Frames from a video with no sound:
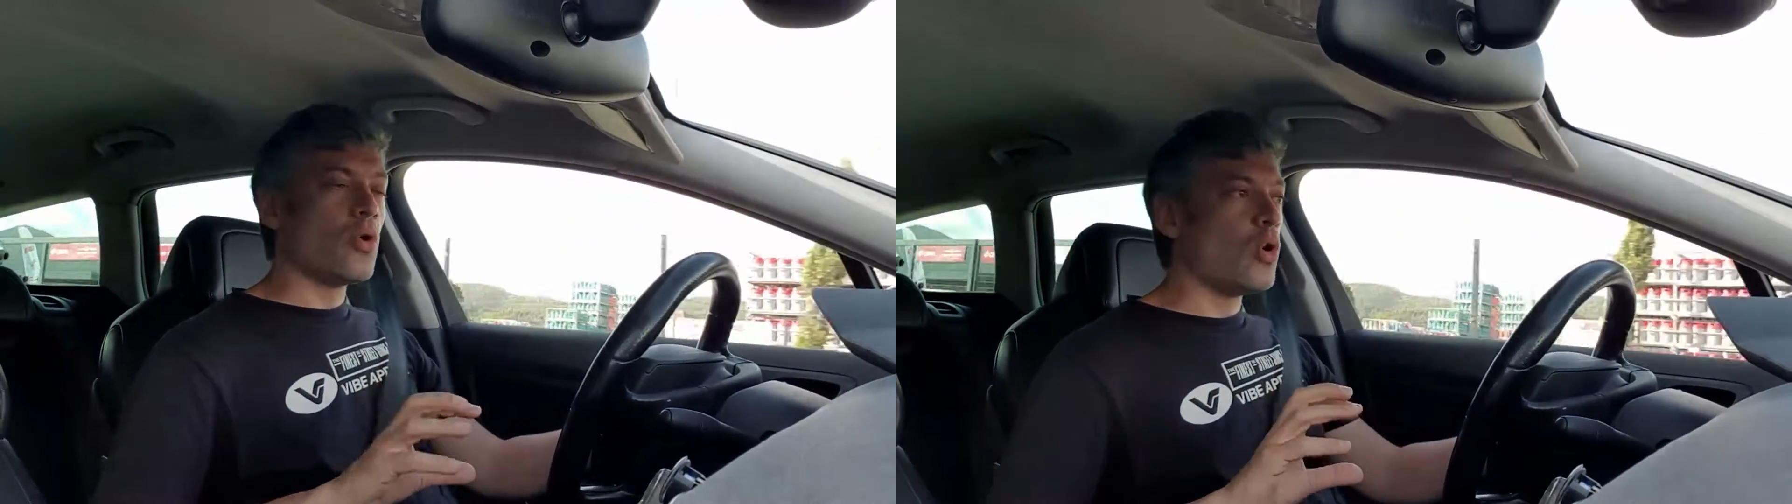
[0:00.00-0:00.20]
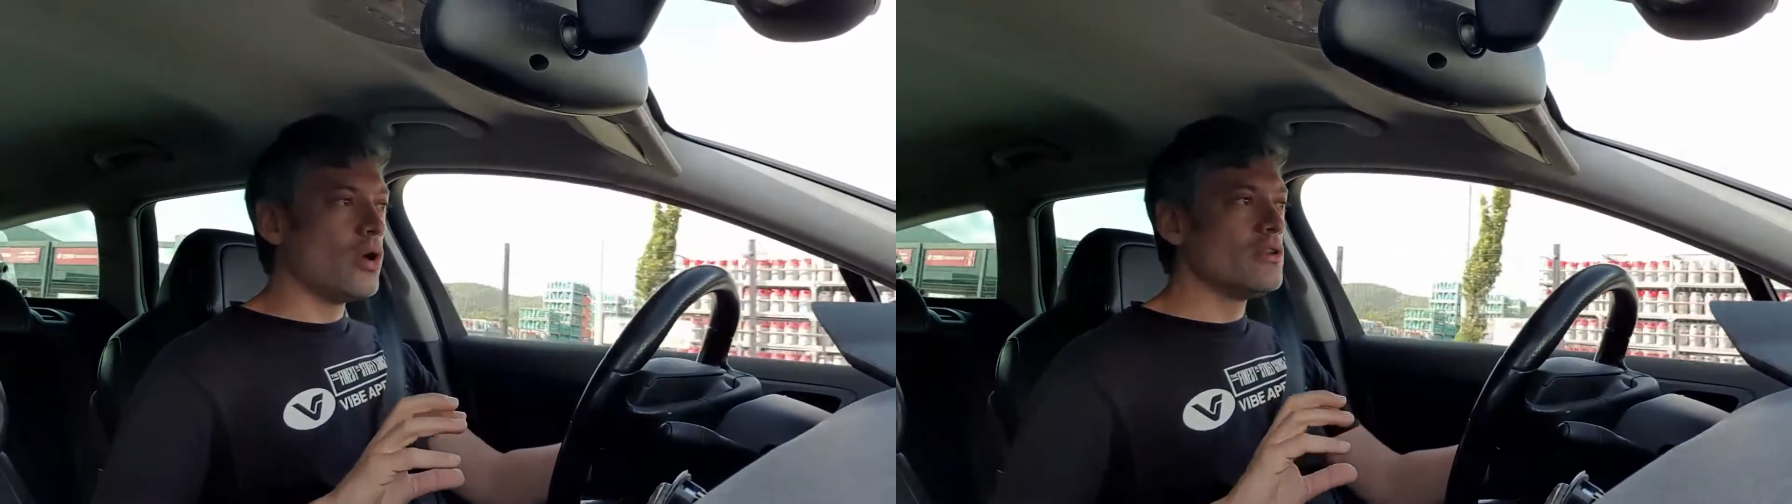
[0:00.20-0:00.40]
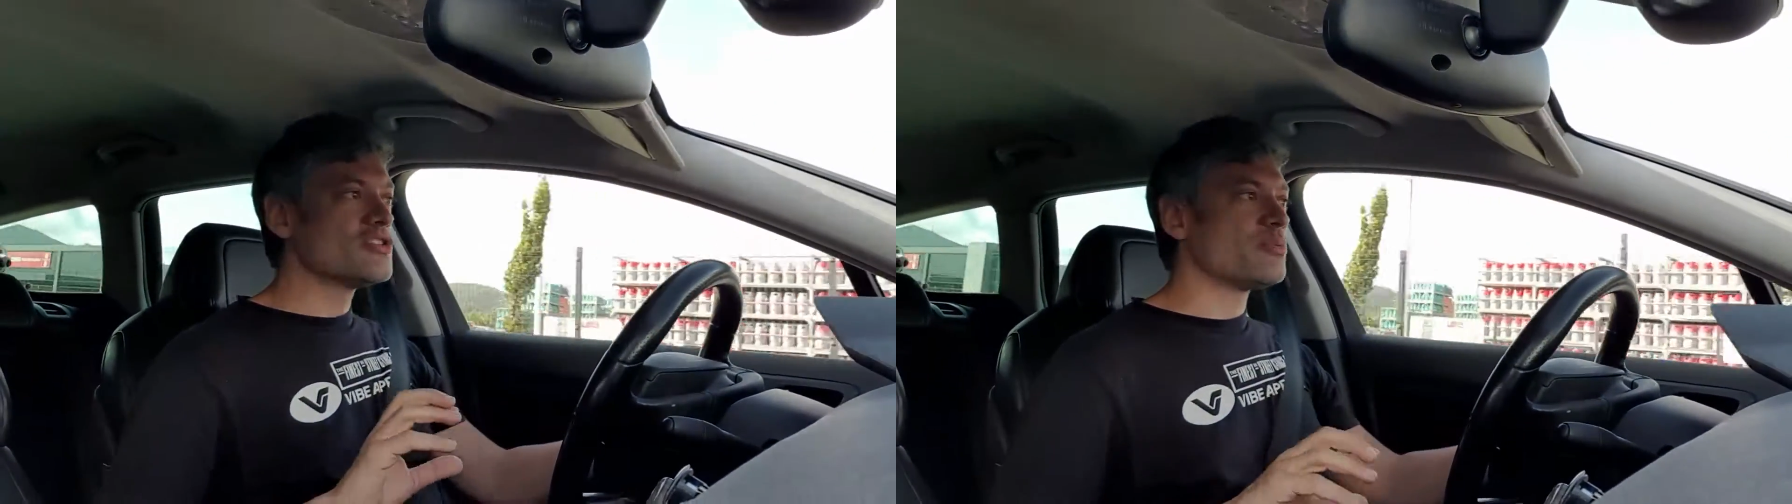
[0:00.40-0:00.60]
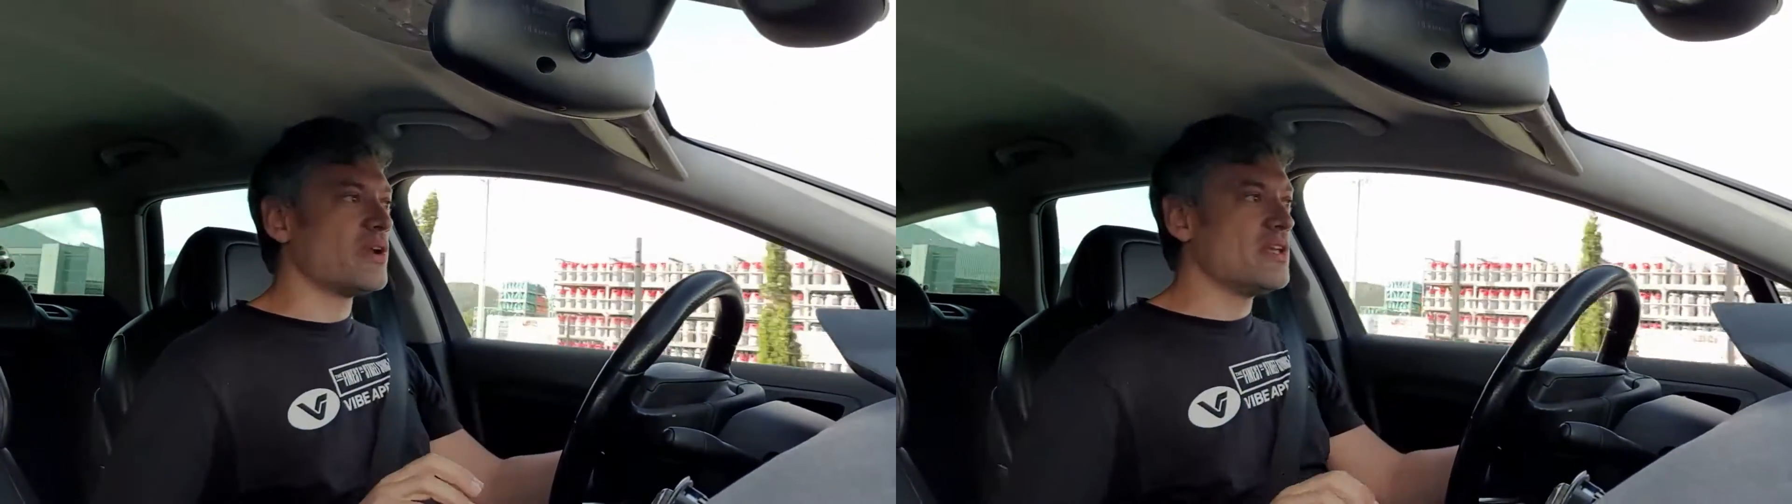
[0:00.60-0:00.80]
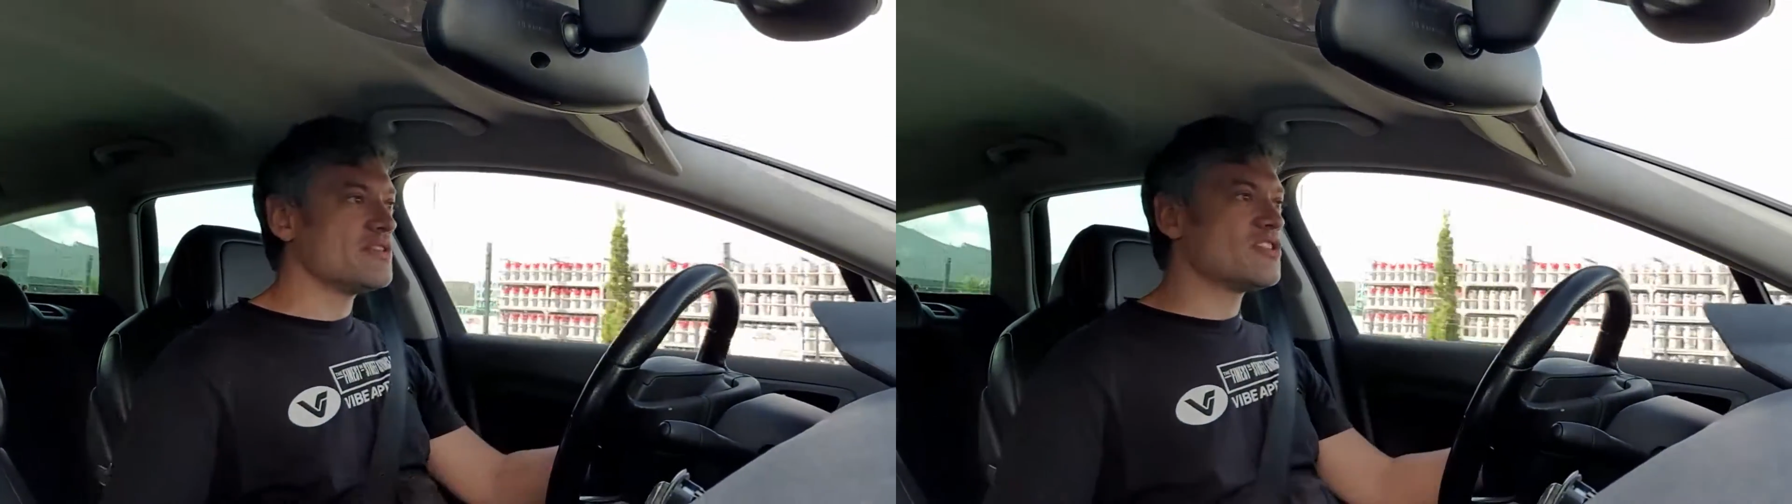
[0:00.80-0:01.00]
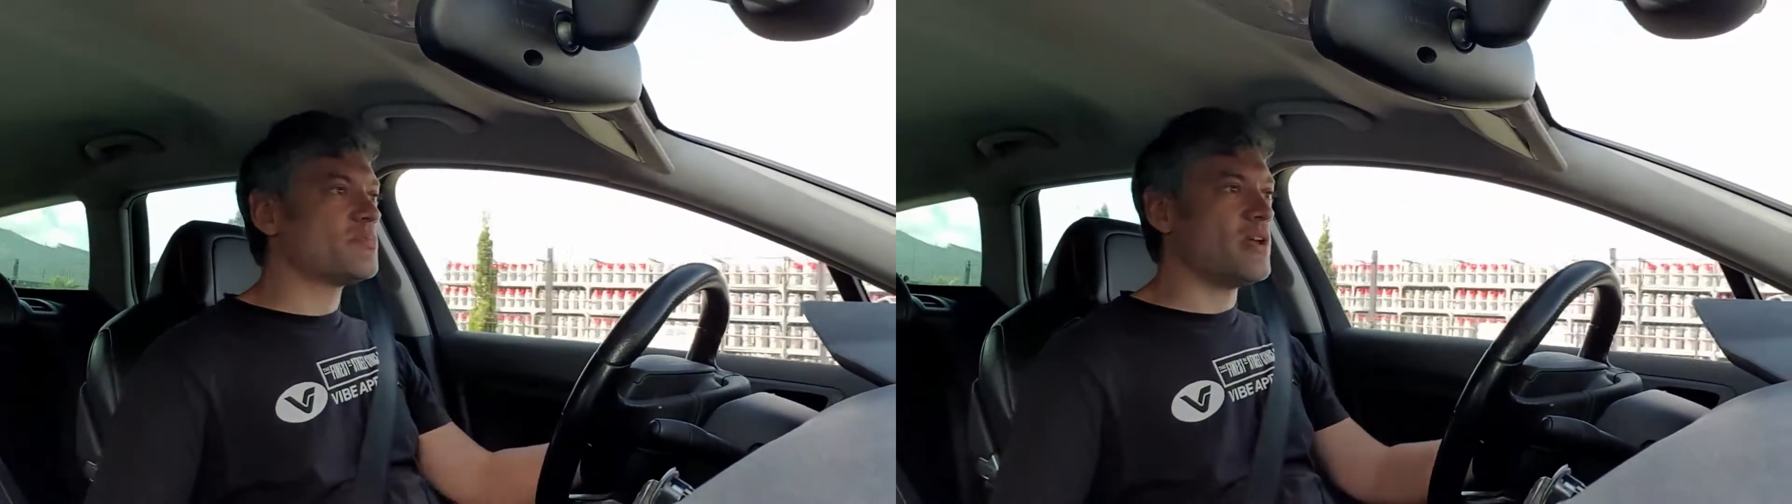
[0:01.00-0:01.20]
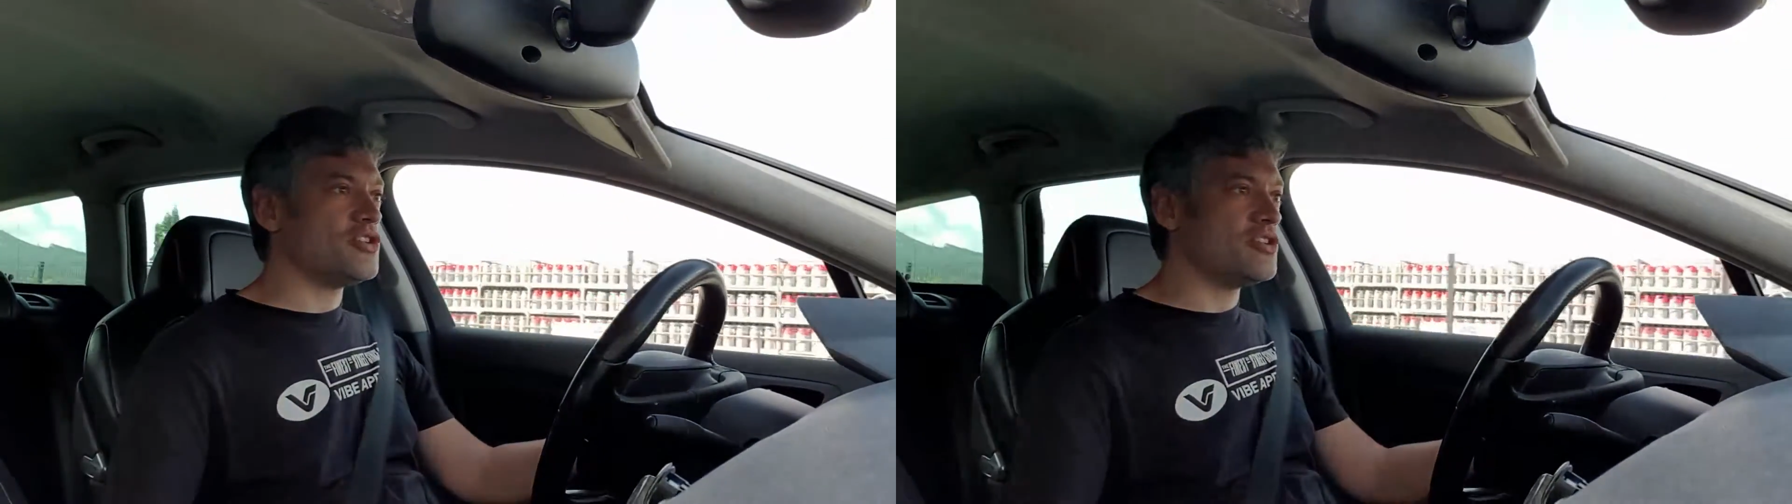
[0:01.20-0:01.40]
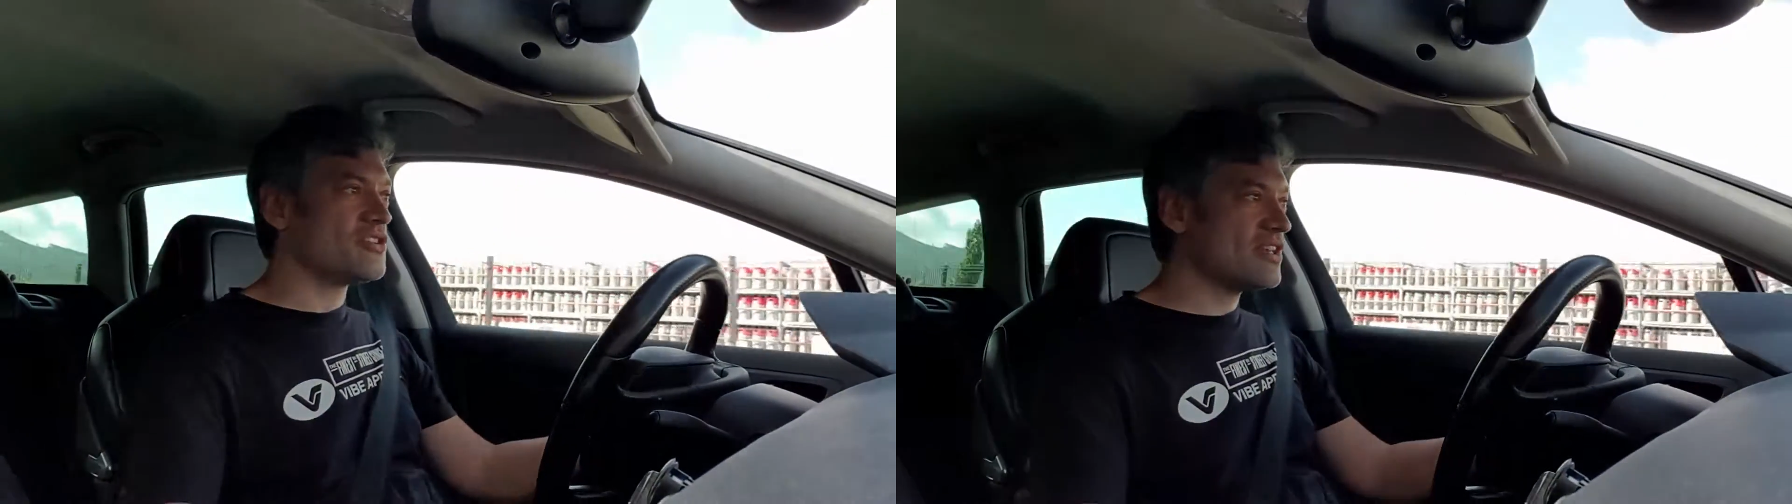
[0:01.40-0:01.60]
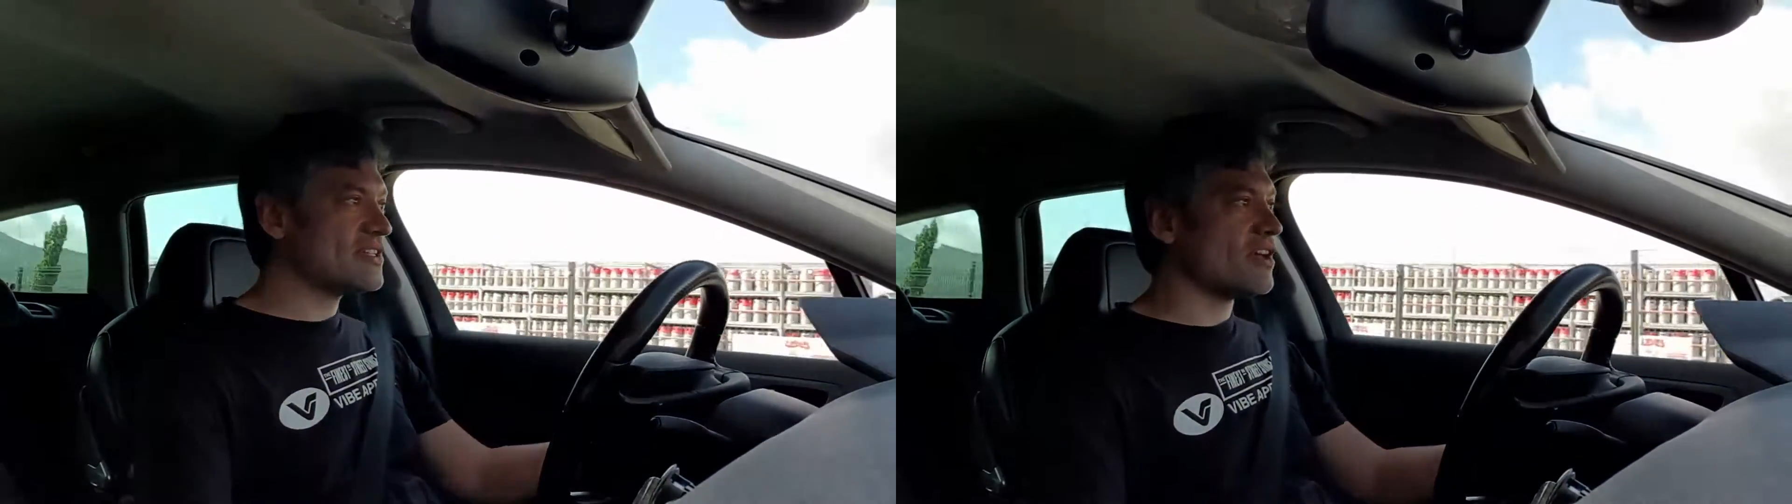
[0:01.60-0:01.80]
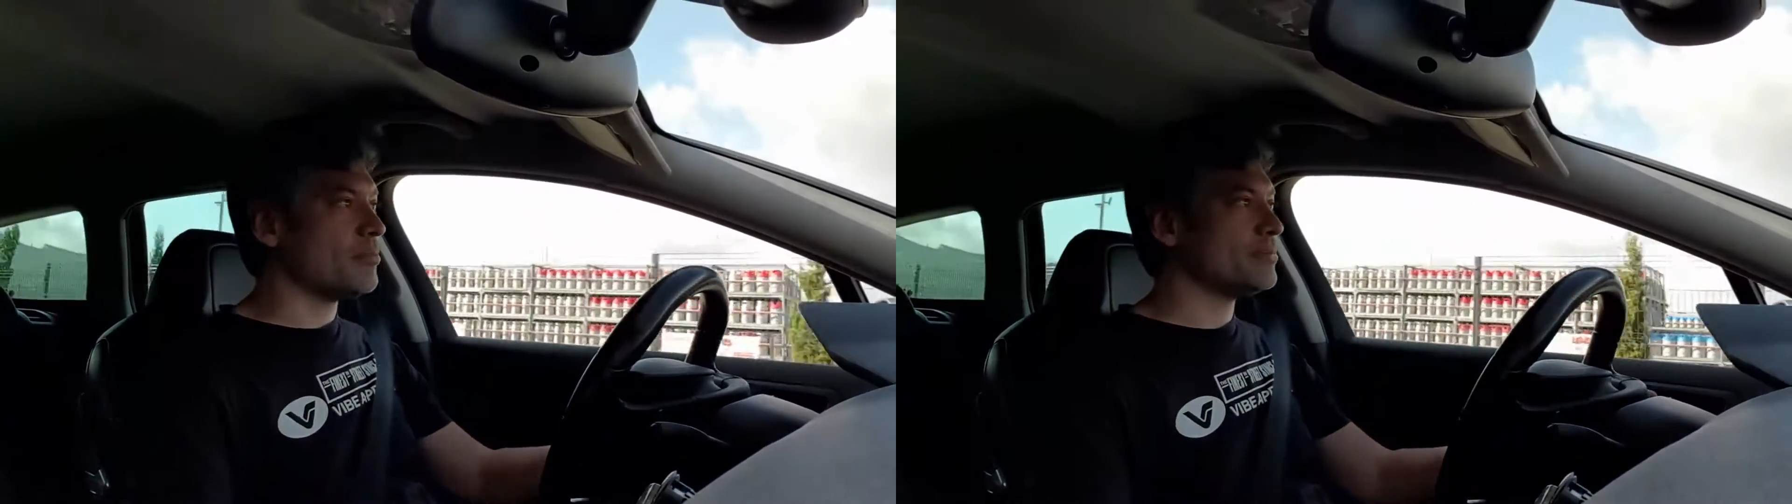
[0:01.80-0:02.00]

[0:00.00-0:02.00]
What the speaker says: coil spring suspension setup.